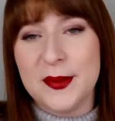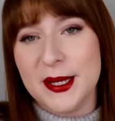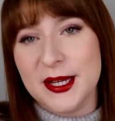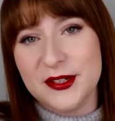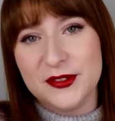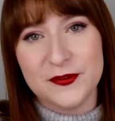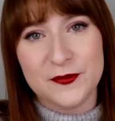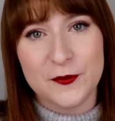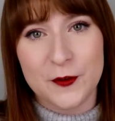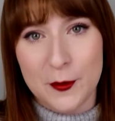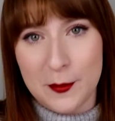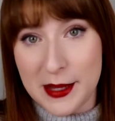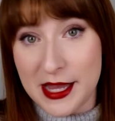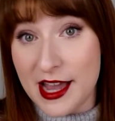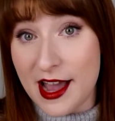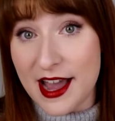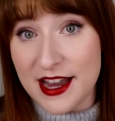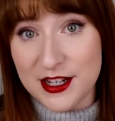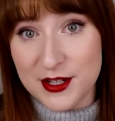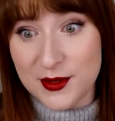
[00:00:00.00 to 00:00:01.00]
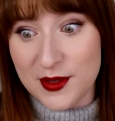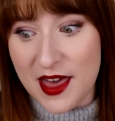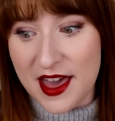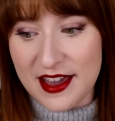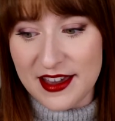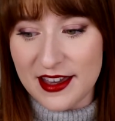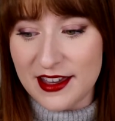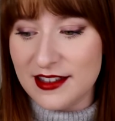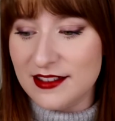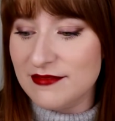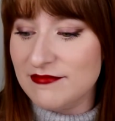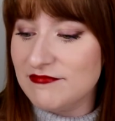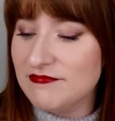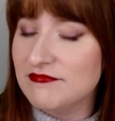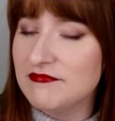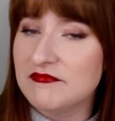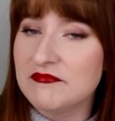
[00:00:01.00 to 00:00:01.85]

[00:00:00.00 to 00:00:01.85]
but for me, I do like it.